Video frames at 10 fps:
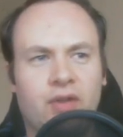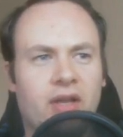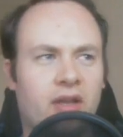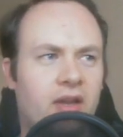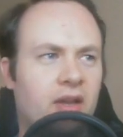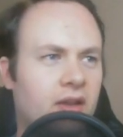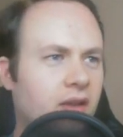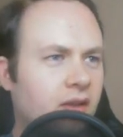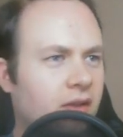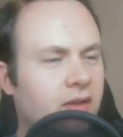of like a
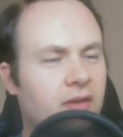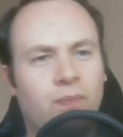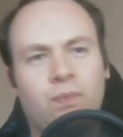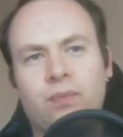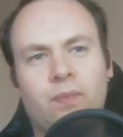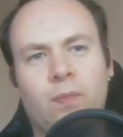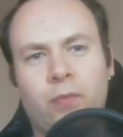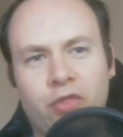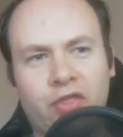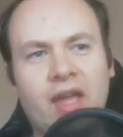
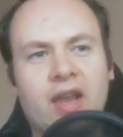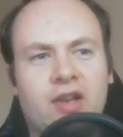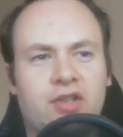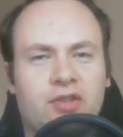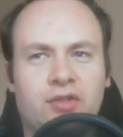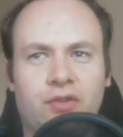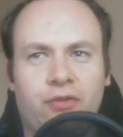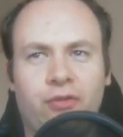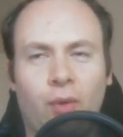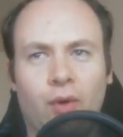thanks
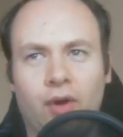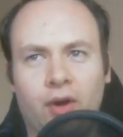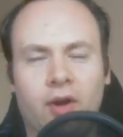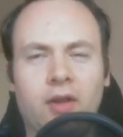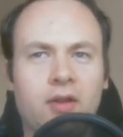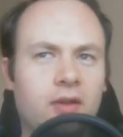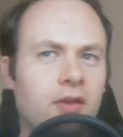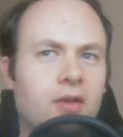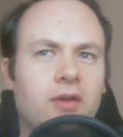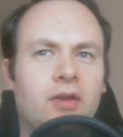for
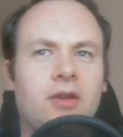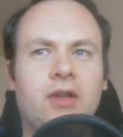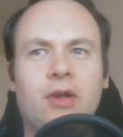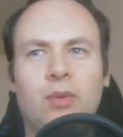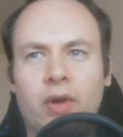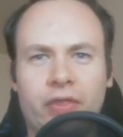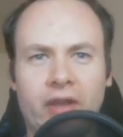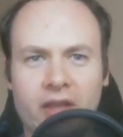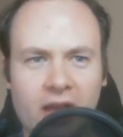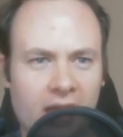what
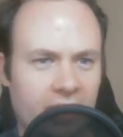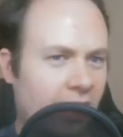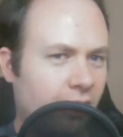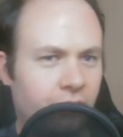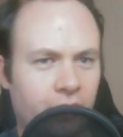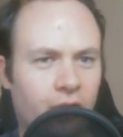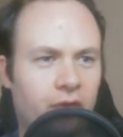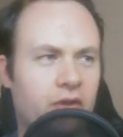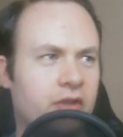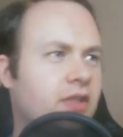they got out of the
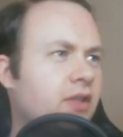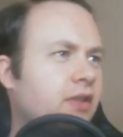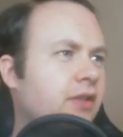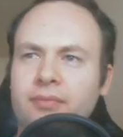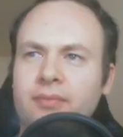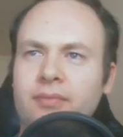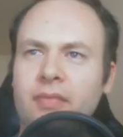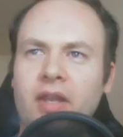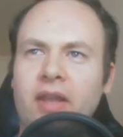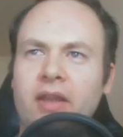harvest.
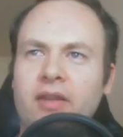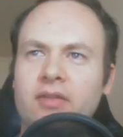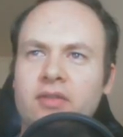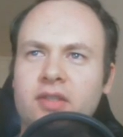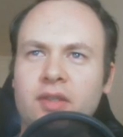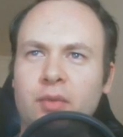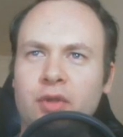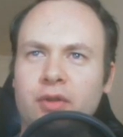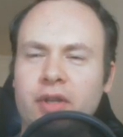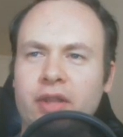And
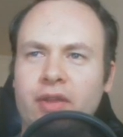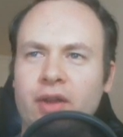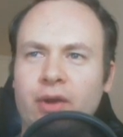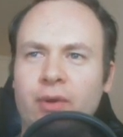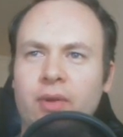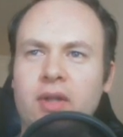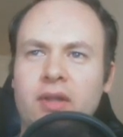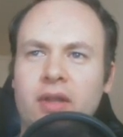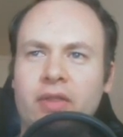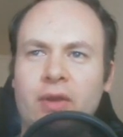similarly, though,
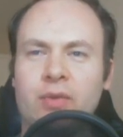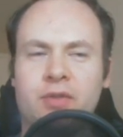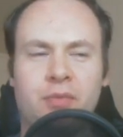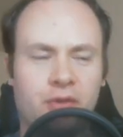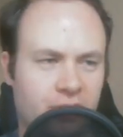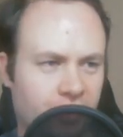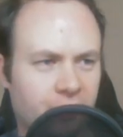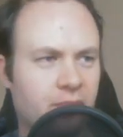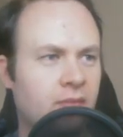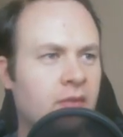like they were supposed to